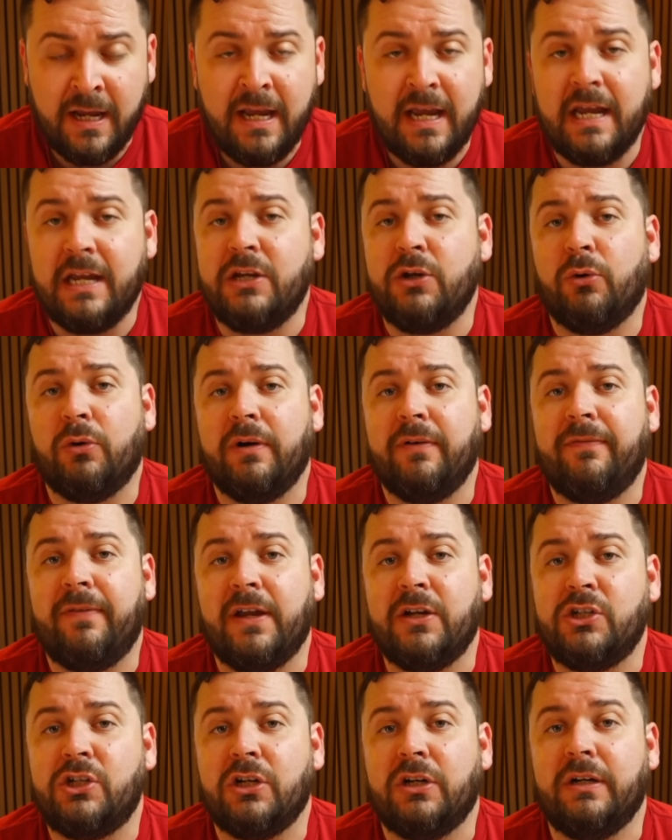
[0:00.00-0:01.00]
in your
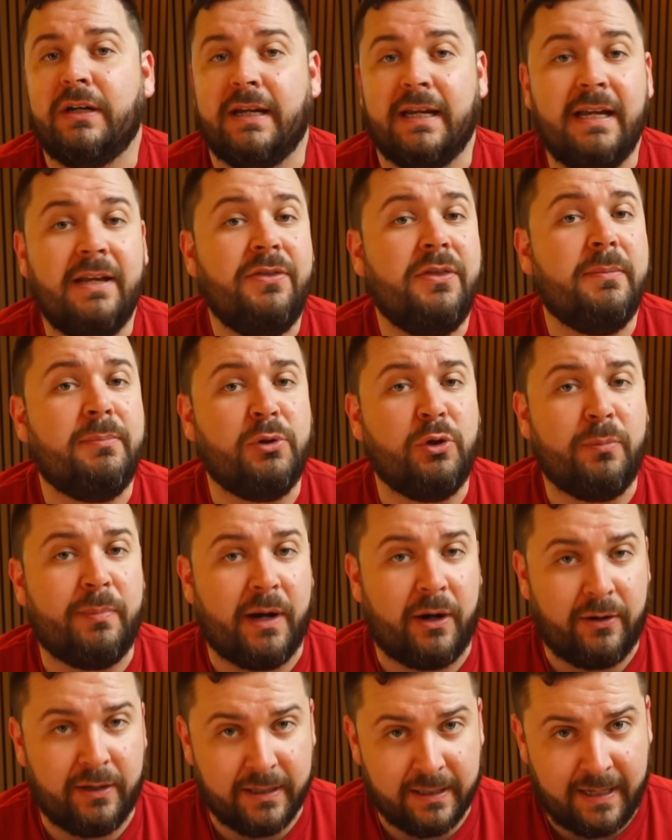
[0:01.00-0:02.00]
adventure in the
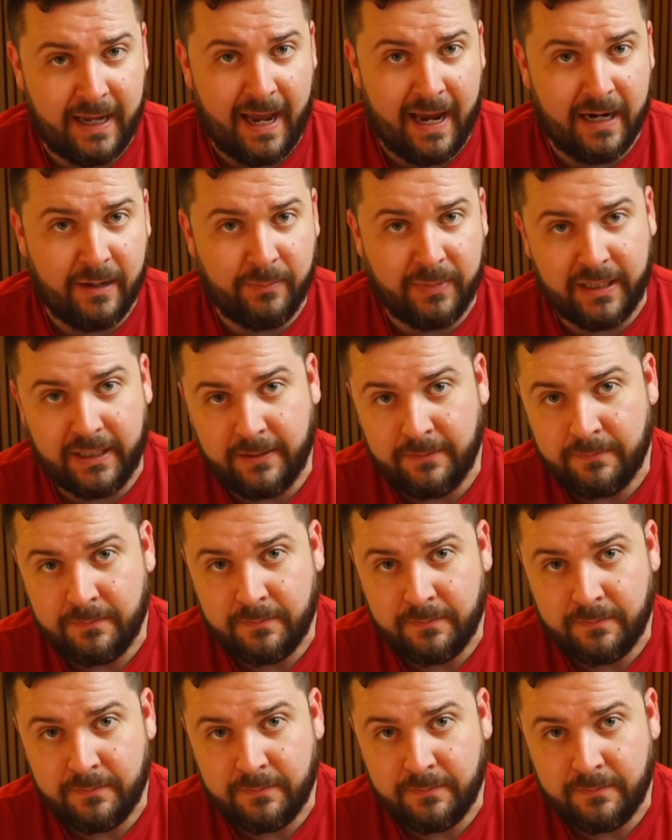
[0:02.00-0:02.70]
Blueberry Academy.